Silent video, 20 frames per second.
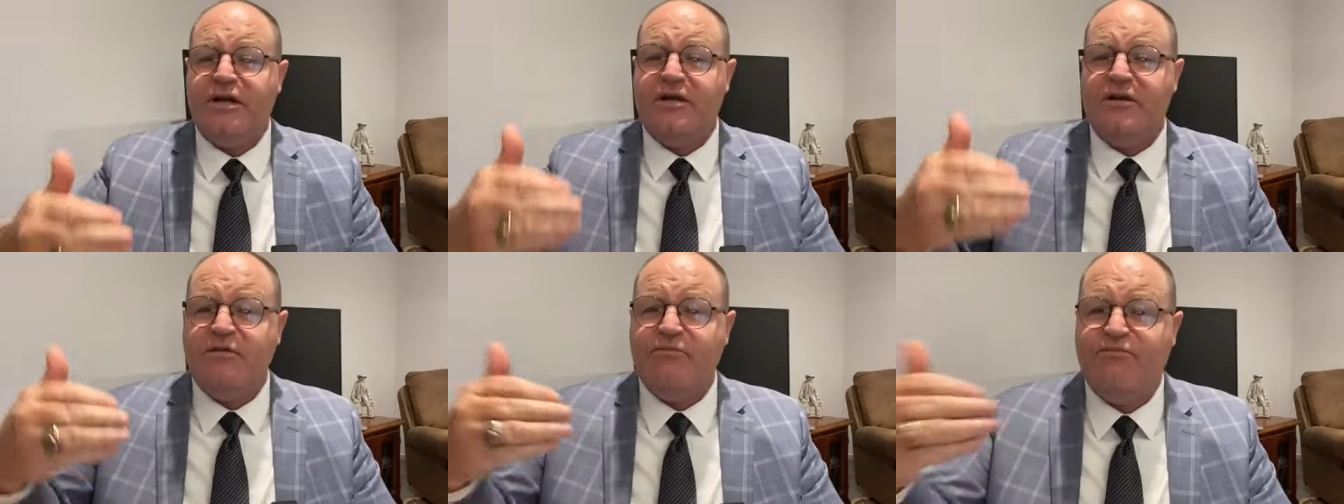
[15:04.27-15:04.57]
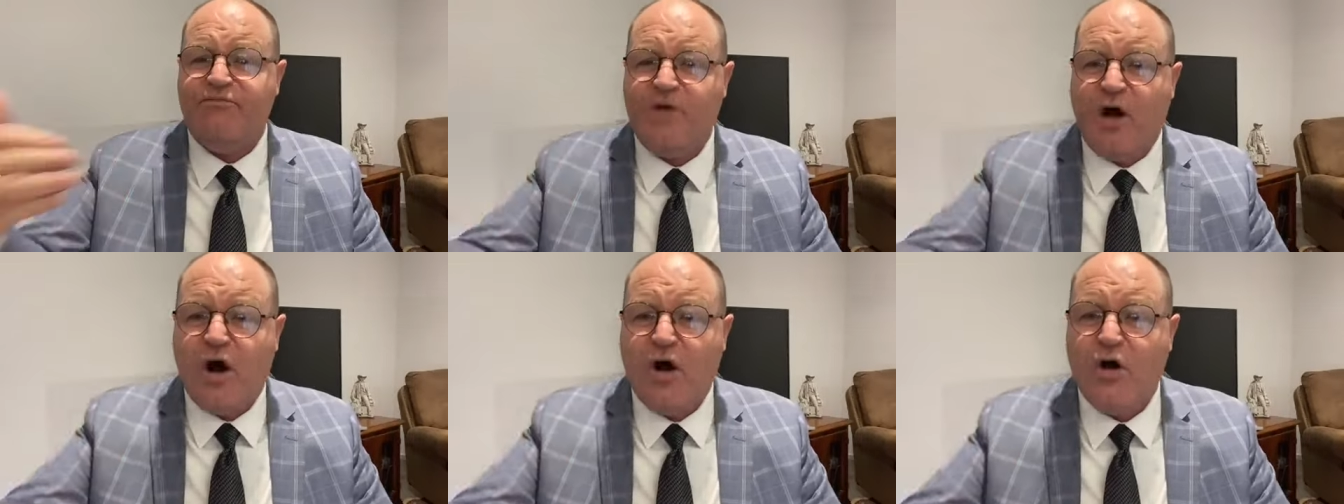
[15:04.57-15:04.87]
and
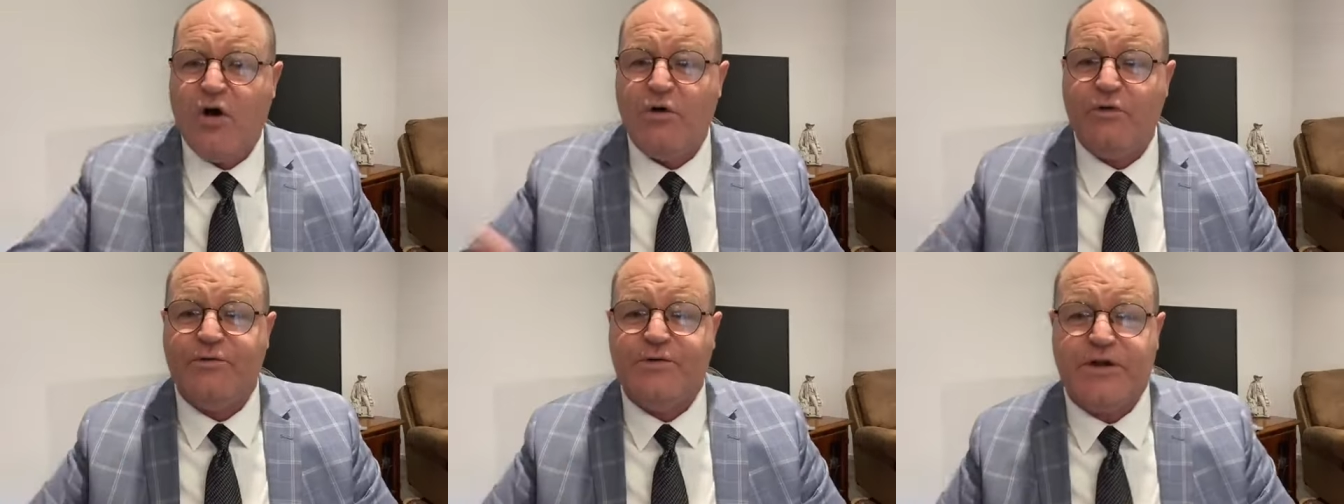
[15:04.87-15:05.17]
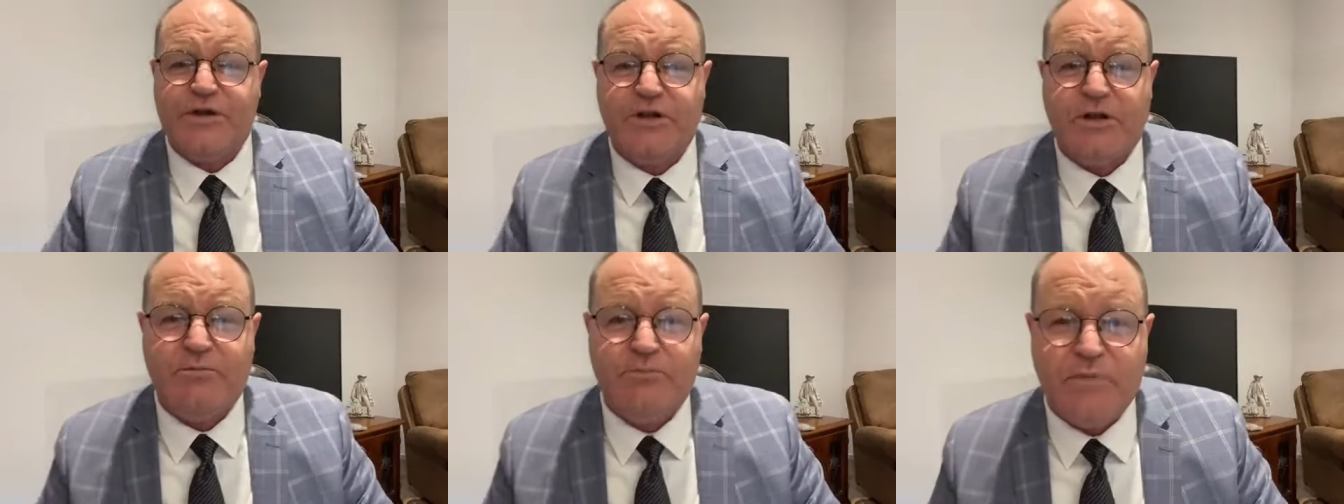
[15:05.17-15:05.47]
involved
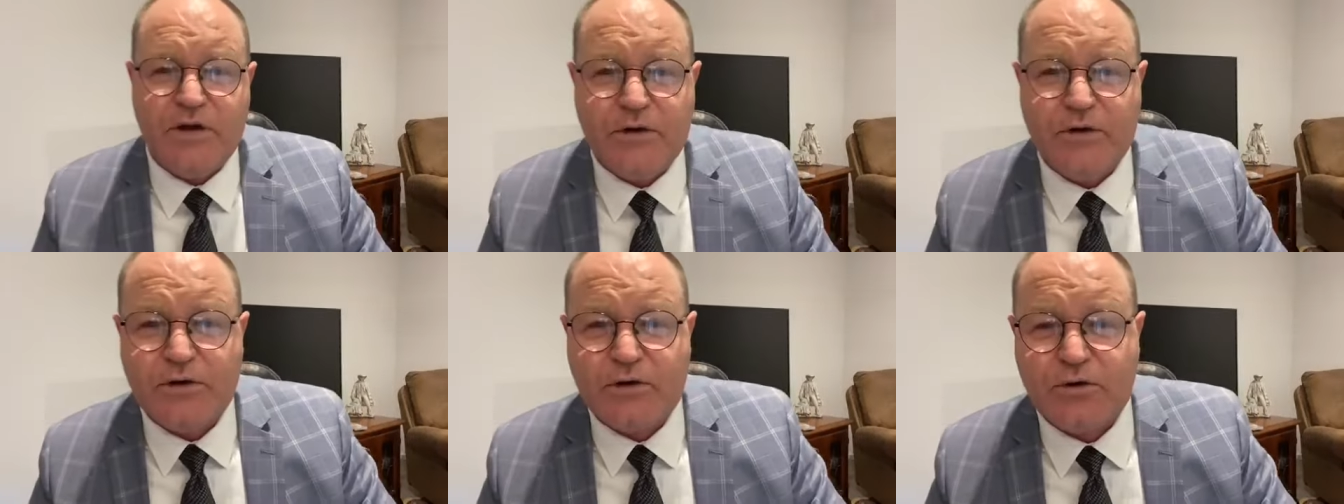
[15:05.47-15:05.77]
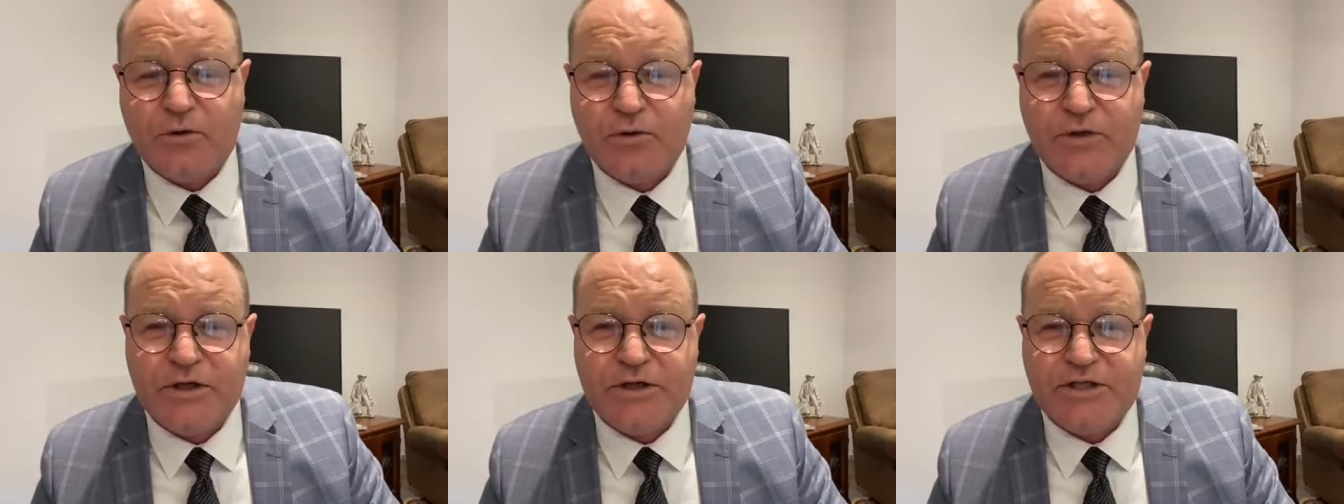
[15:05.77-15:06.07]
in the
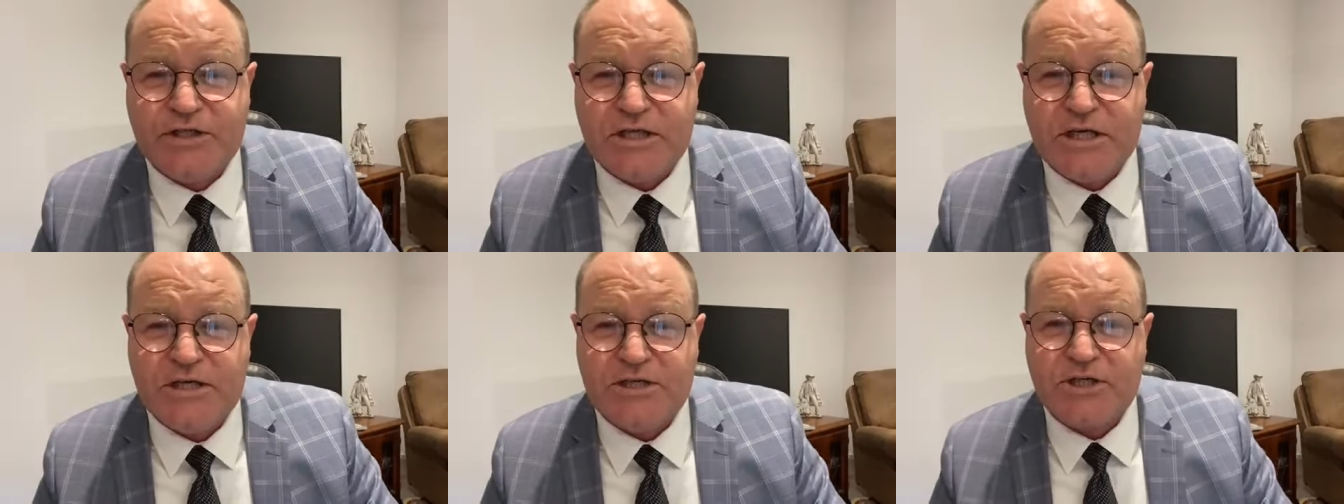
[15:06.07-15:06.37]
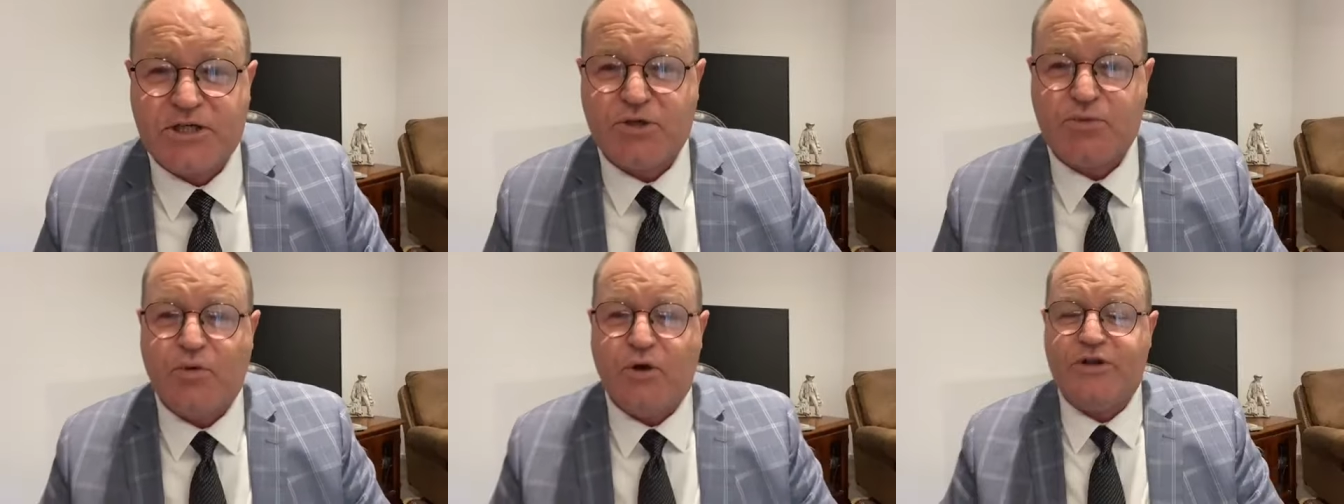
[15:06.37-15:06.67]
miracle that
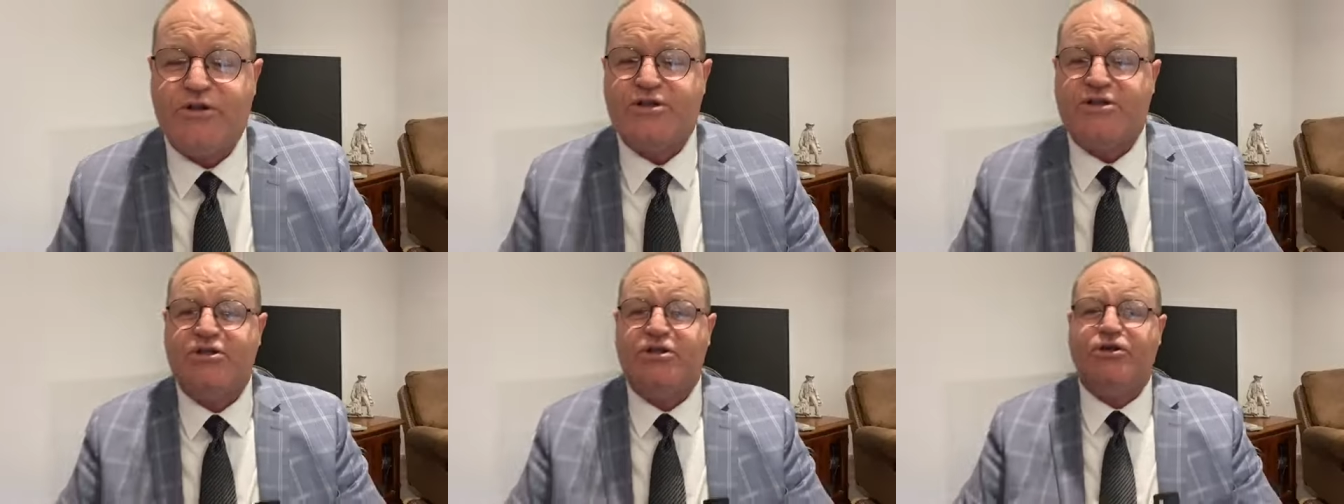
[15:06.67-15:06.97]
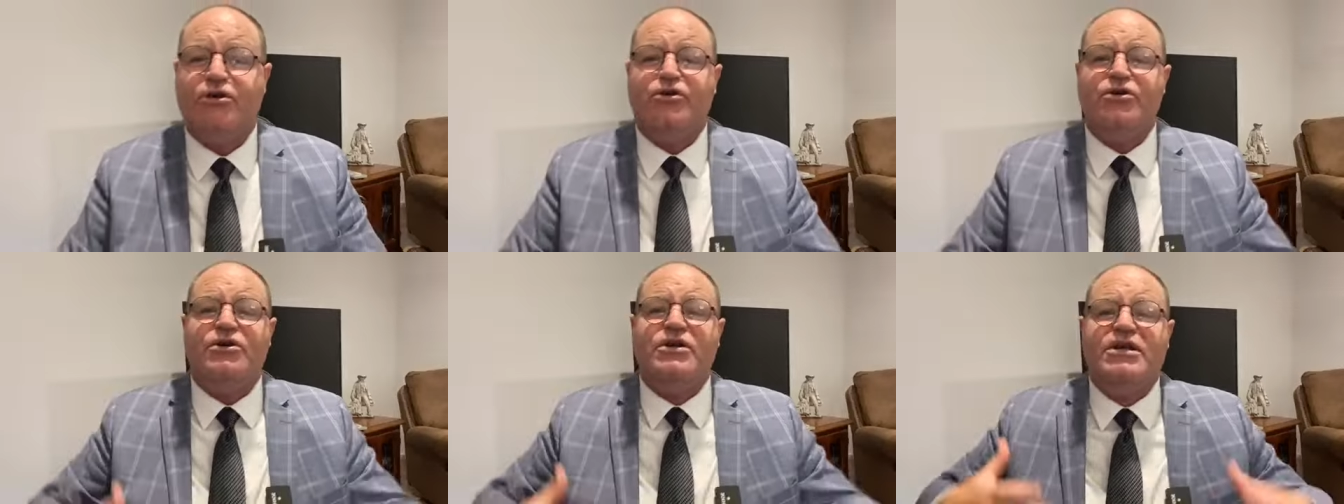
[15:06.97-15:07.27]
Jesus wants to do.